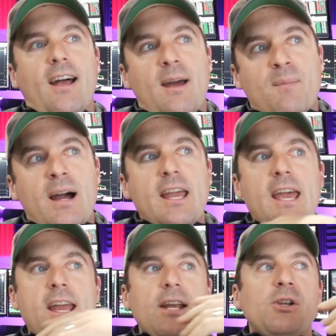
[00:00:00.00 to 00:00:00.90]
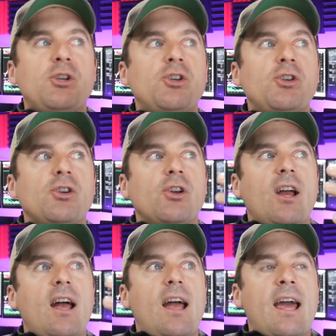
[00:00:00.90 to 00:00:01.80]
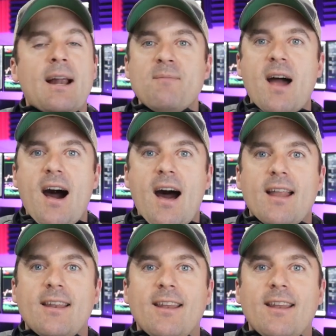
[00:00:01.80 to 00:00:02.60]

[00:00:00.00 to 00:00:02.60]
at my age and I'm not.